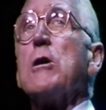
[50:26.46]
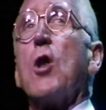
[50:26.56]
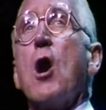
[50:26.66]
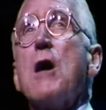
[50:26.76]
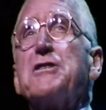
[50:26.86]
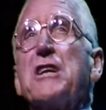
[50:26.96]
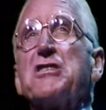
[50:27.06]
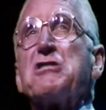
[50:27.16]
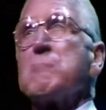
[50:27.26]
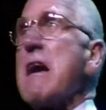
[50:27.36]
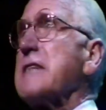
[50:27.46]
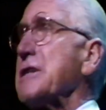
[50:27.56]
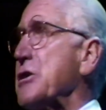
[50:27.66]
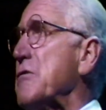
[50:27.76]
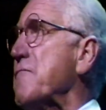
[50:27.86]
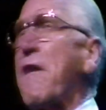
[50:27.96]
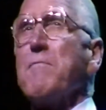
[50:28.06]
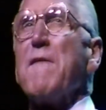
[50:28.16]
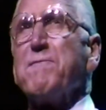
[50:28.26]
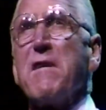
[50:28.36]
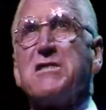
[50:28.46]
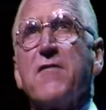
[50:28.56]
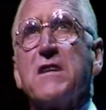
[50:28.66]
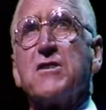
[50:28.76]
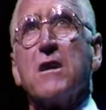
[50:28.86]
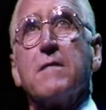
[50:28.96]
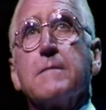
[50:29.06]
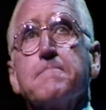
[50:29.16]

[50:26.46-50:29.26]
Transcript: Lord should strike you from the face of this earth.